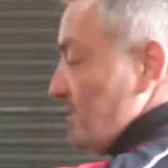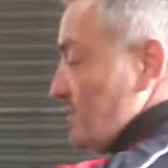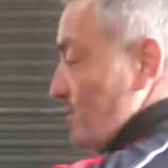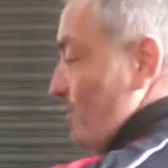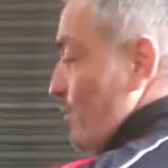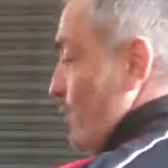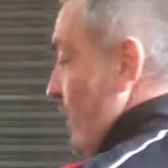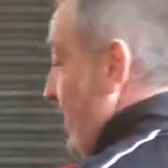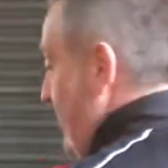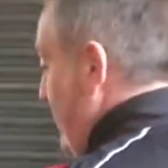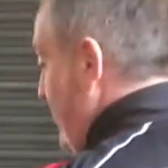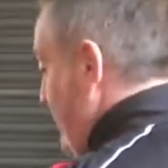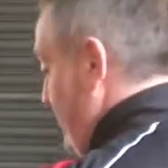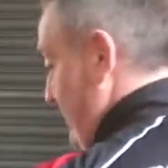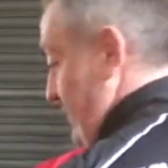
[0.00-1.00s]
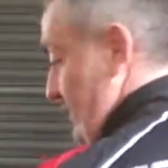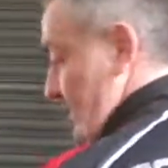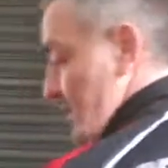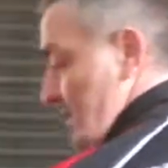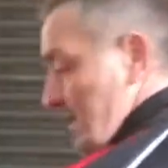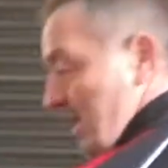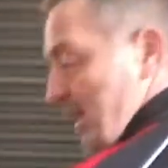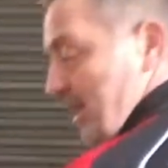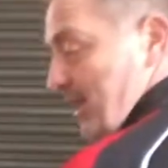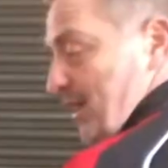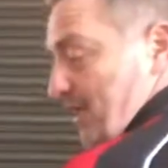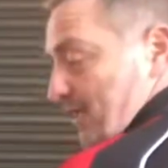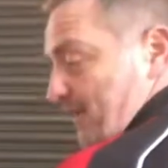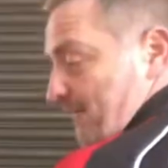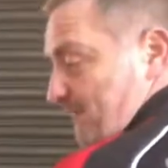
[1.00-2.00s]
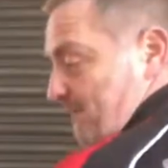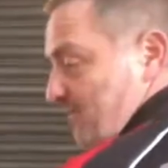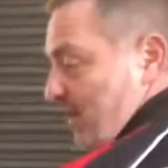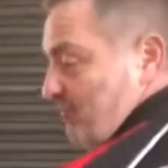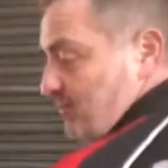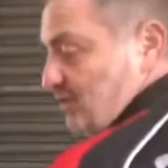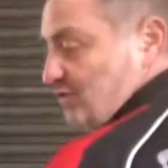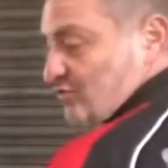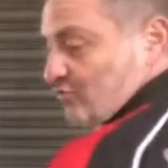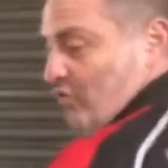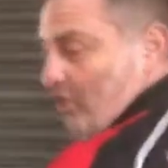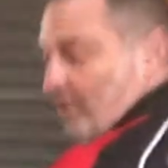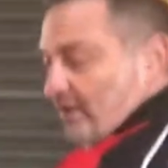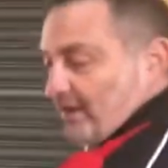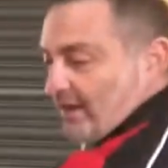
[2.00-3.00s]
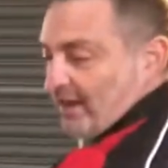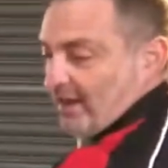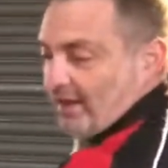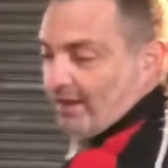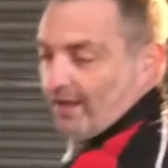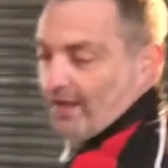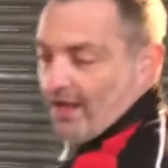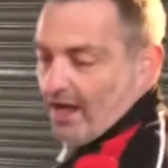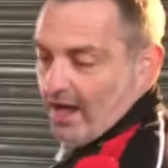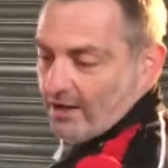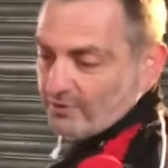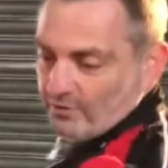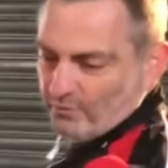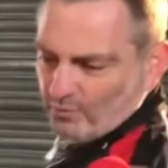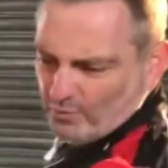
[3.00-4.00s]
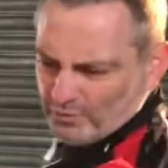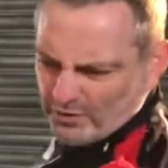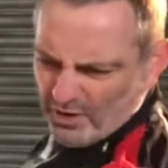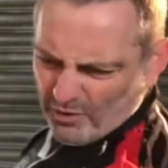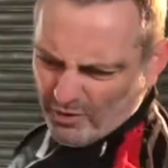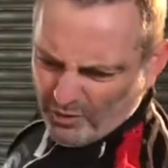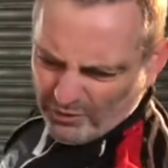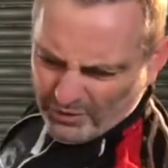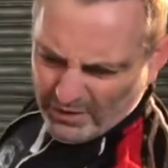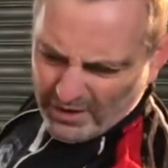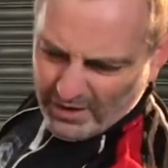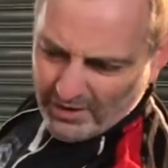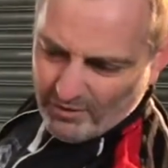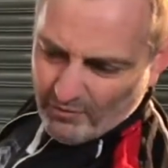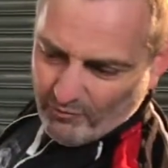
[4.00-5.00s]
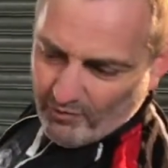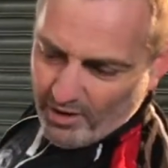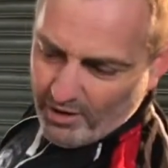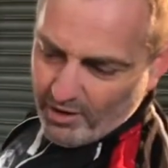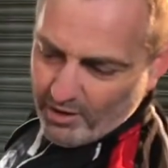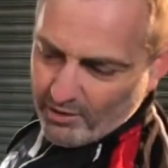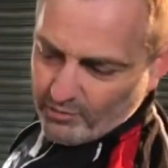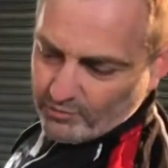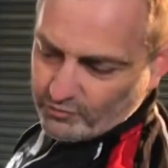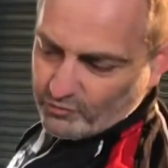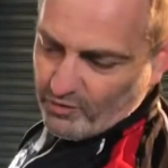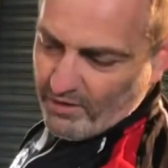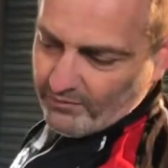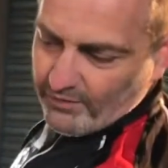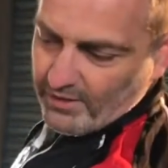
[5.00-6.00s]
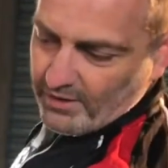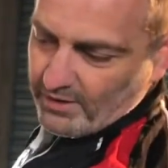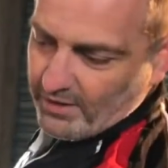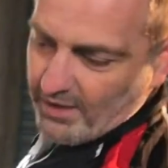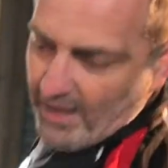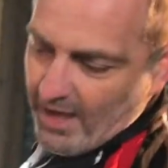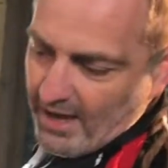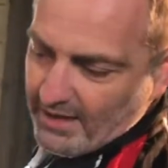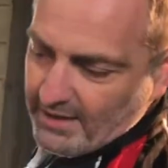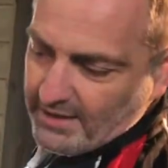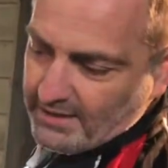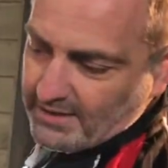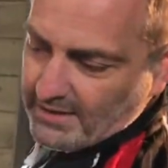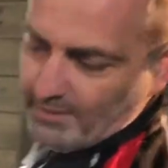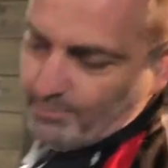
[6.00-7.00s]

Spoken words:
door here, yeah, very striking, and you've also got the Renault Traffic LED